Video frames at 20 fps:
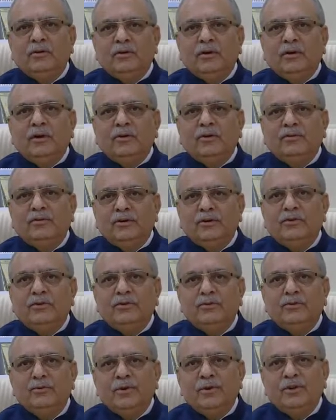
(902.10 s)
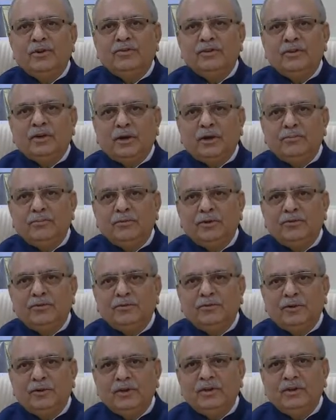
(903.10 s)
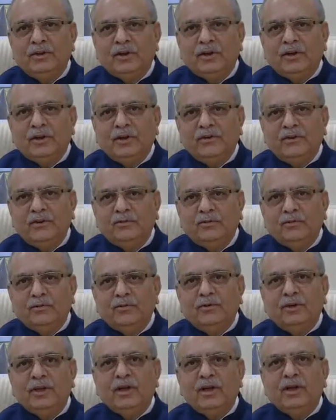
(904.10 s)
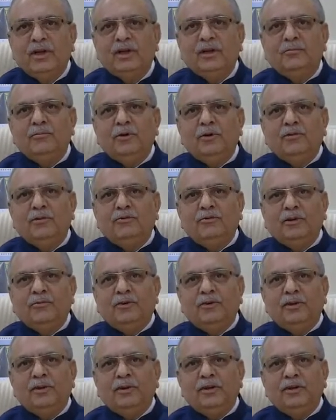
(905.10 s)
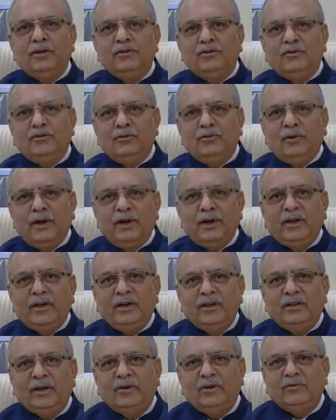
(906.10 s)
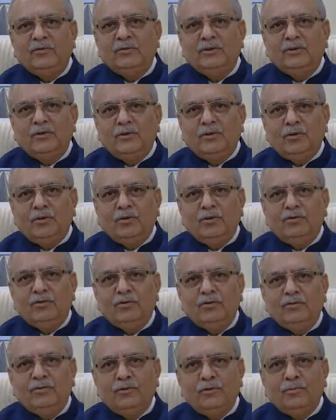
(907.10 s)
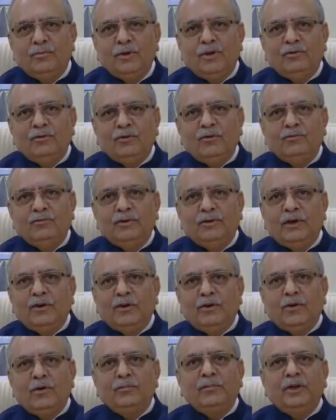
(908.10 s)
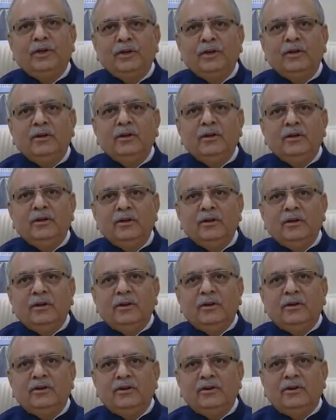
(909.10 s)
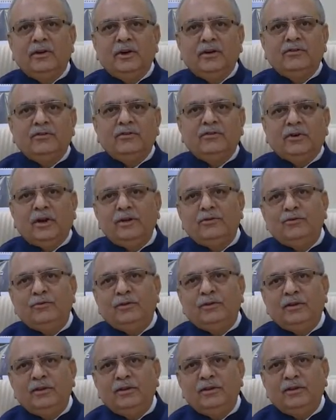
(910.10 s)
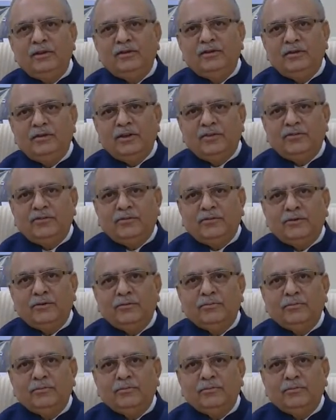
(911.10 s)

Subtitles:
62% happens within the country. So nearly about 70 to 80,000 crores of rupees of economy it creates right within this nation.